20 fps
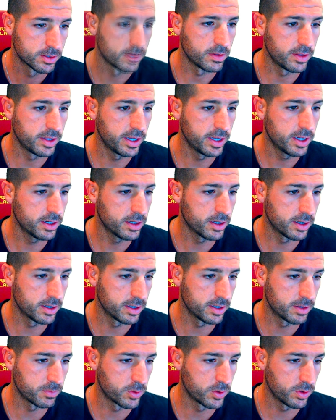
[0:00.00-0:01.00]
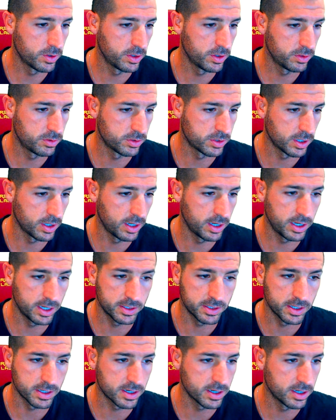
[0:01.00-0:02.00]
Then I am going to
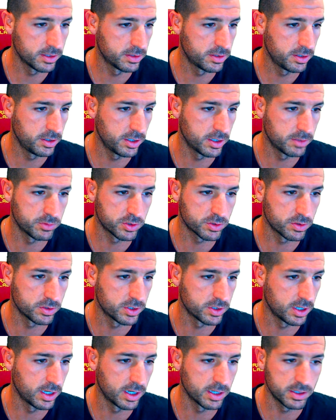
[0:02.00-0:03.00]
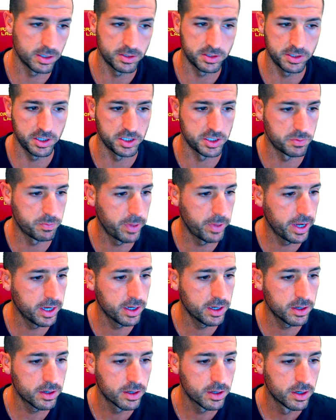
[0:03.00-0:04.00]
select the country. I'm just going to select, let's say,
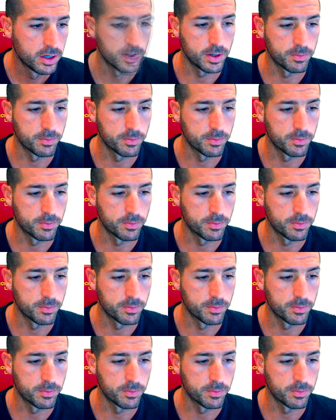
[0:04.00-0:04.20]
Spain.